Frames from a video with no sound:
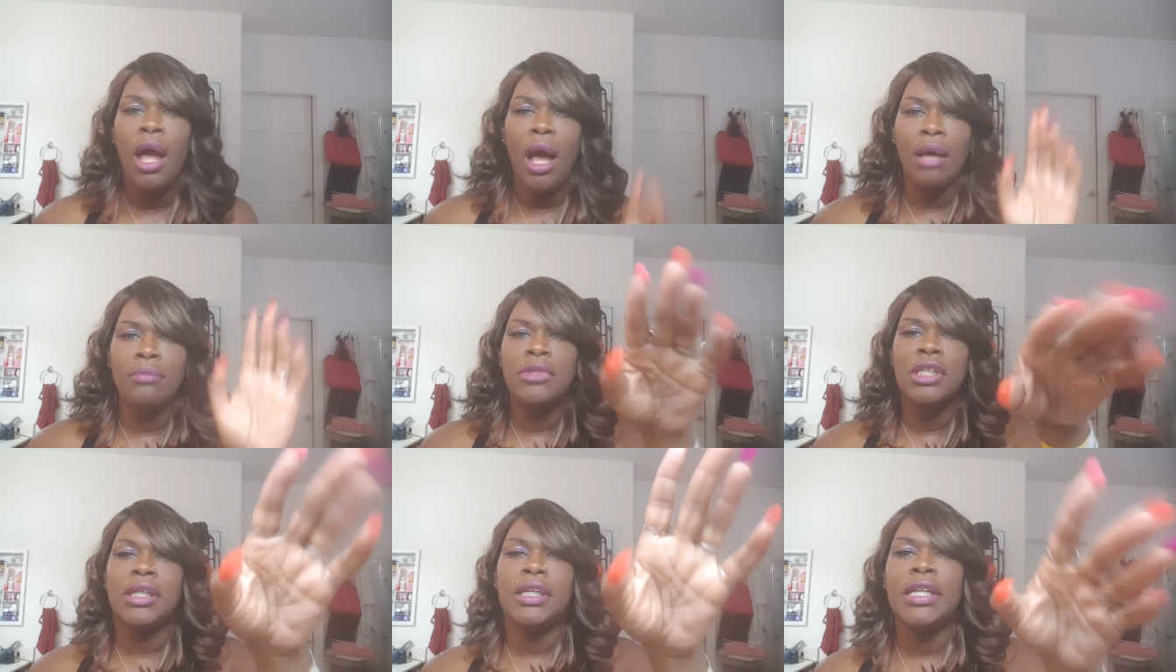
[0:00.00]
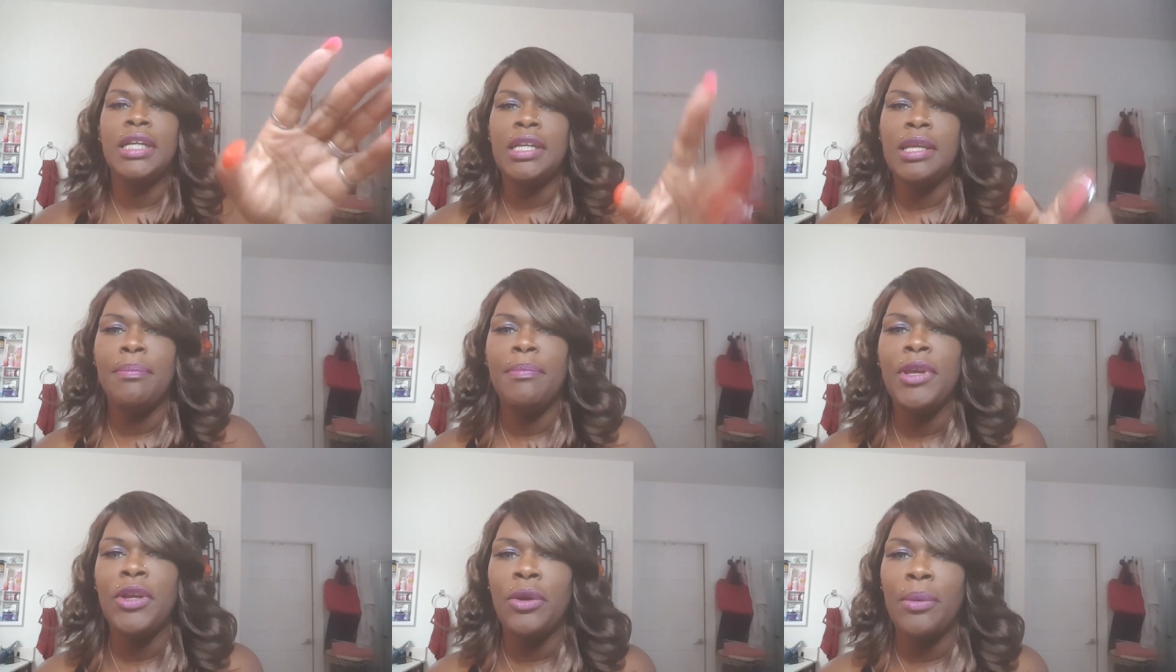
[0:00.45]
I'm looking
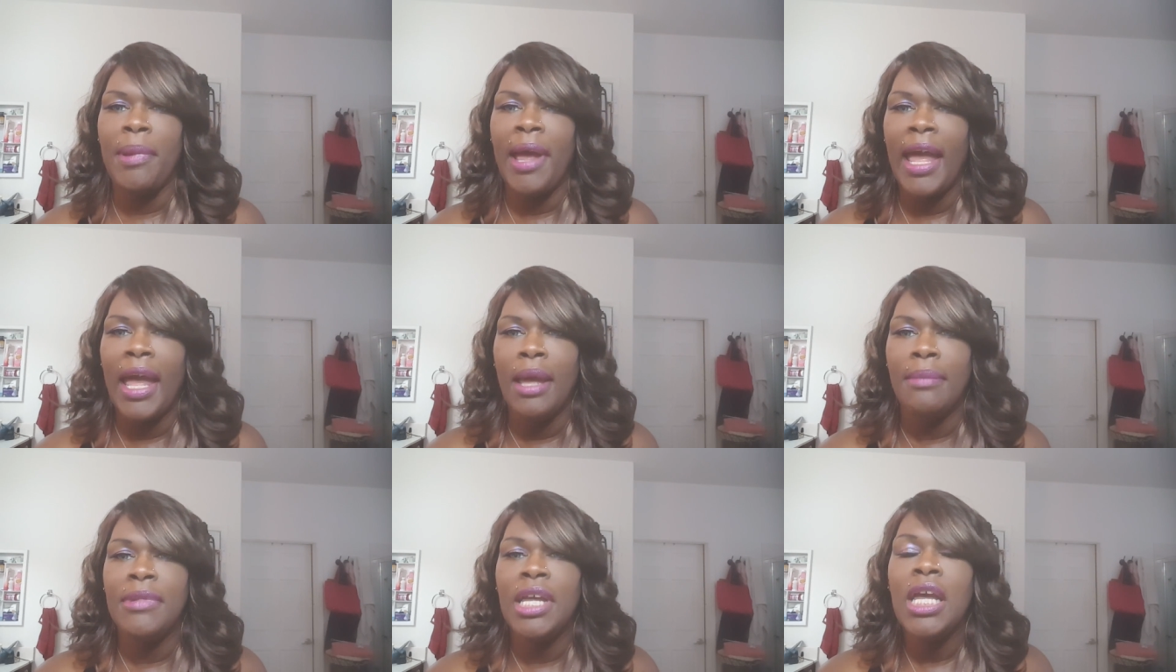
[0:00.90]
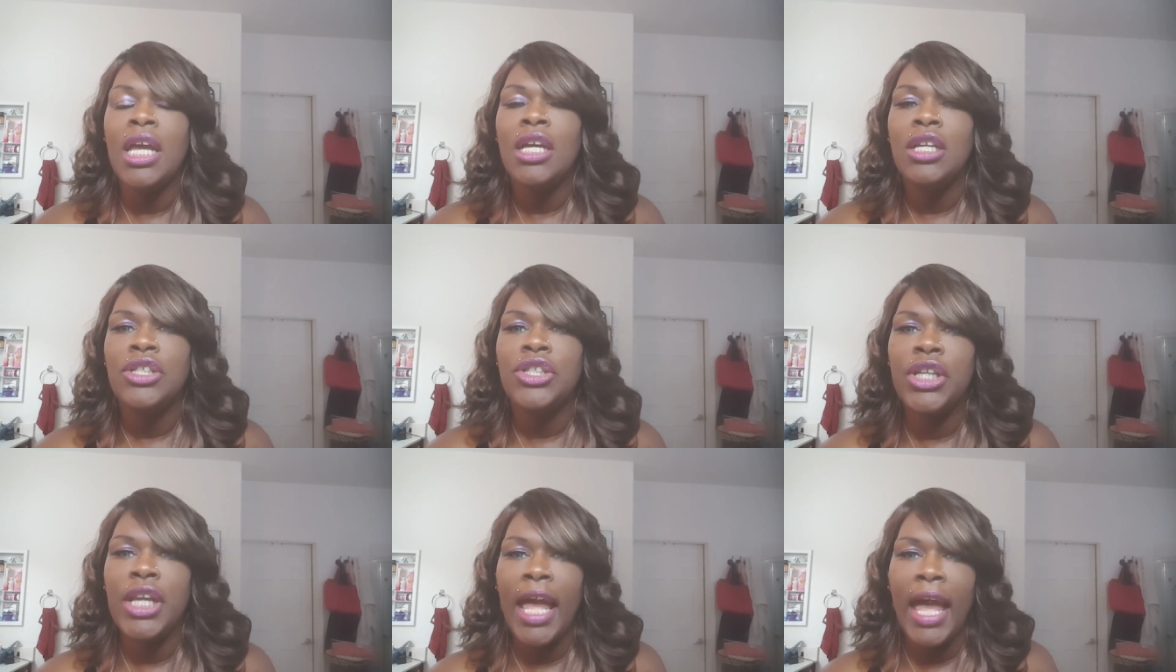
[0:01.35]
in the mirror behind me.
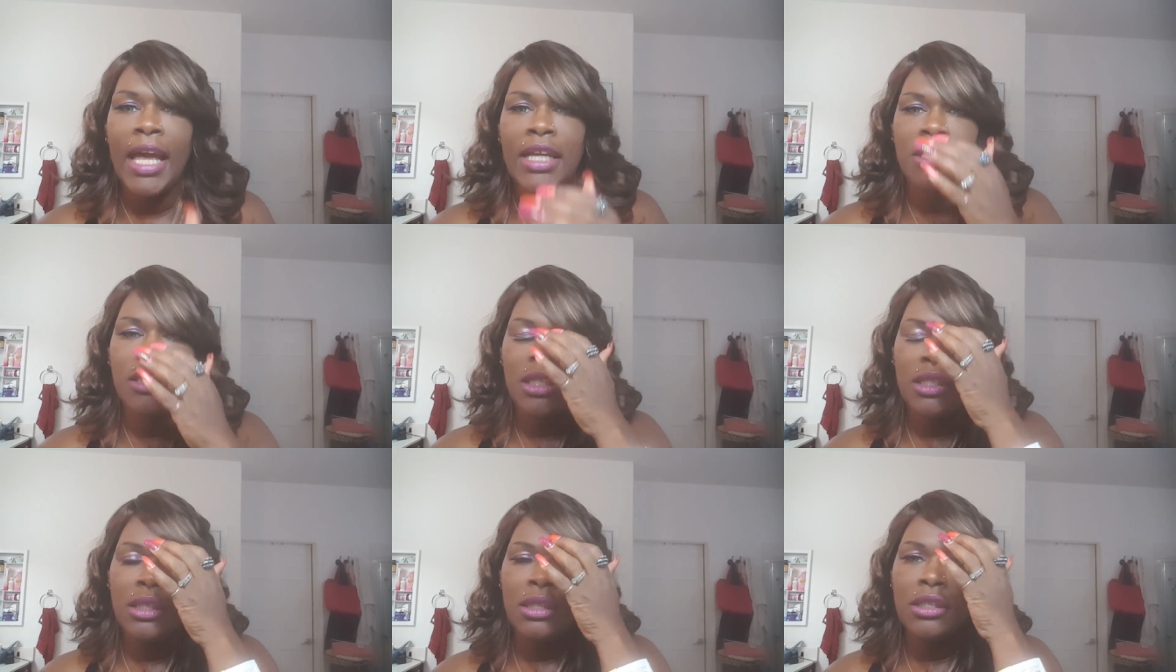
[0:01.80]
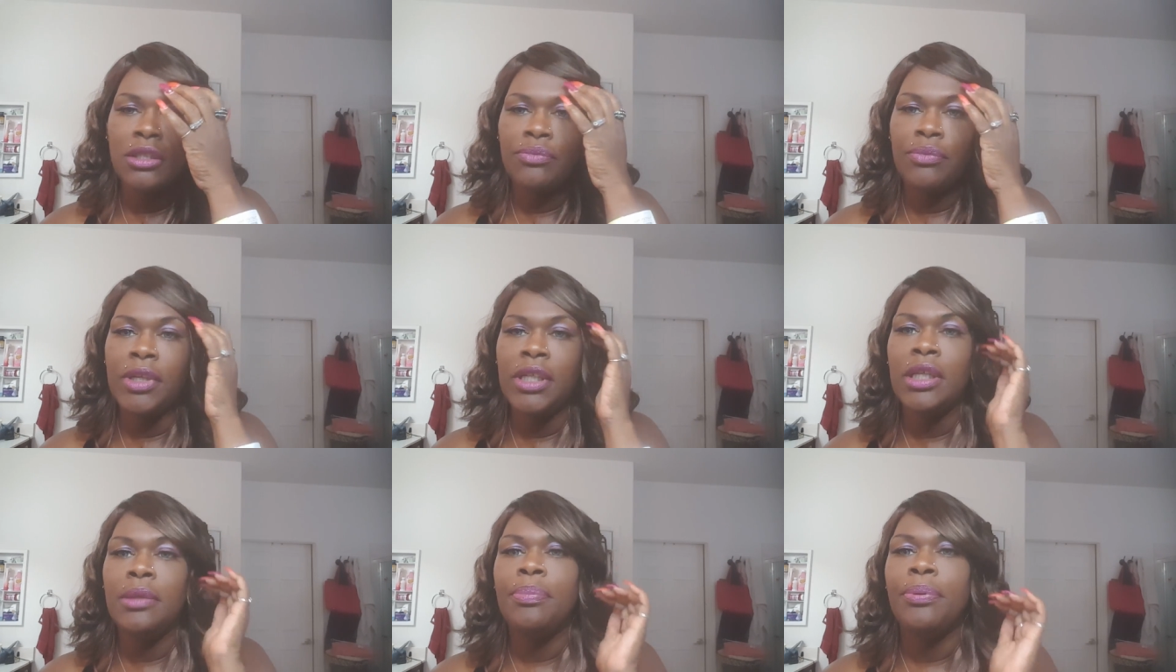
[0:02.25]
She actually looks
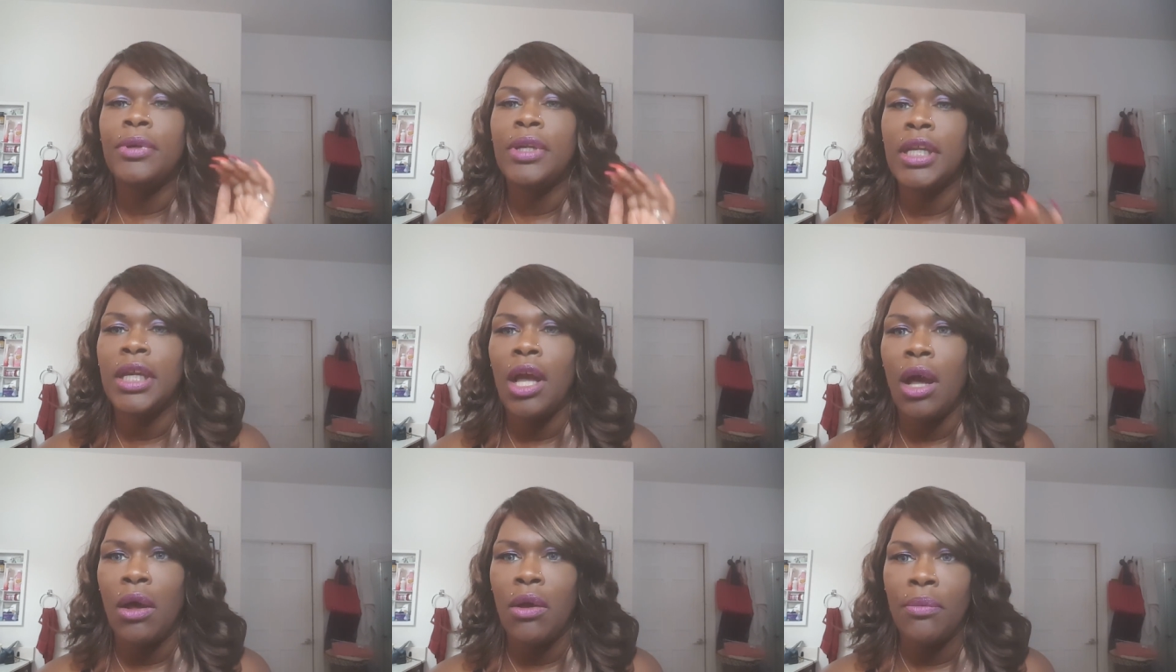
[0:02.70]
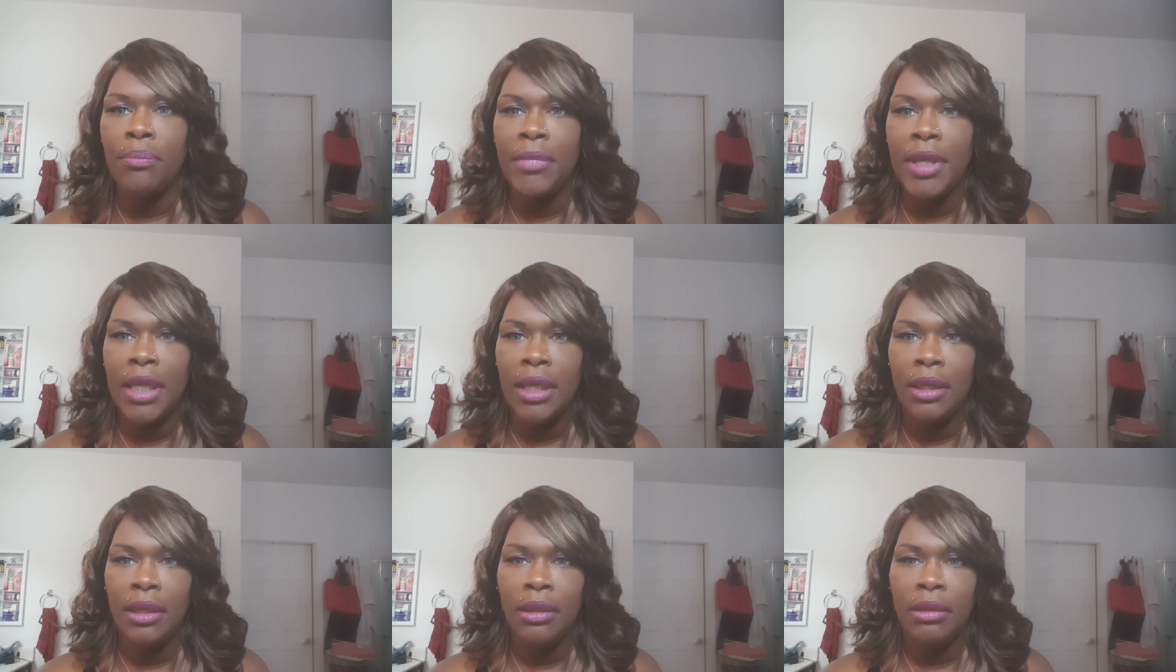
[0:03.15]
really pretty on
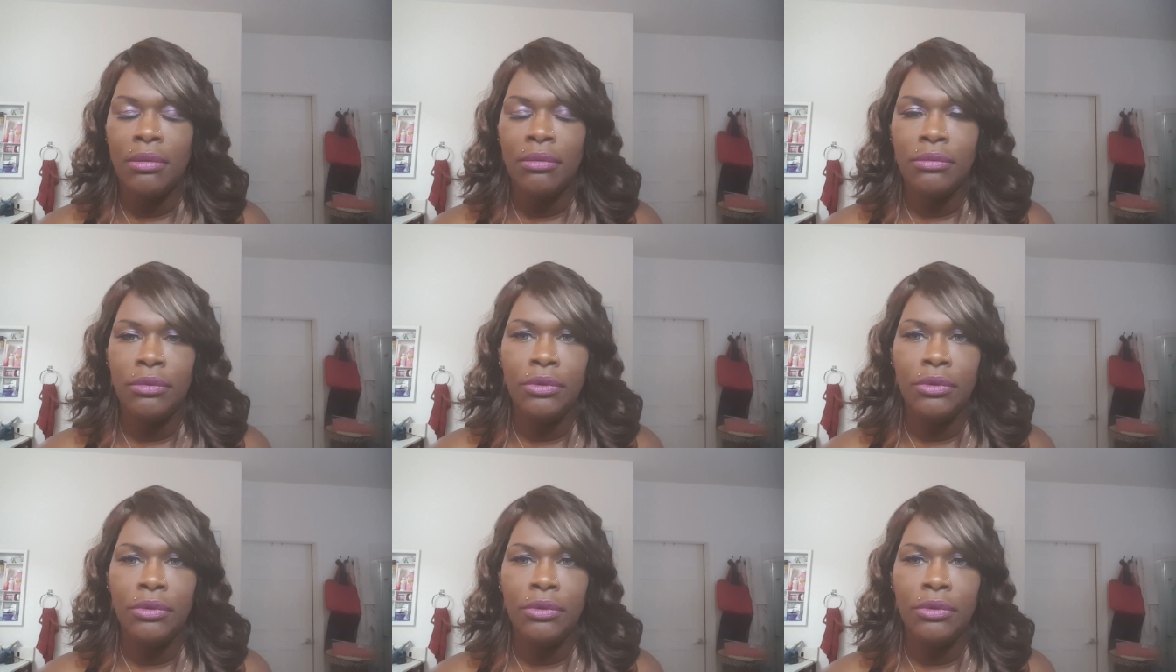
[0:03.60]
me.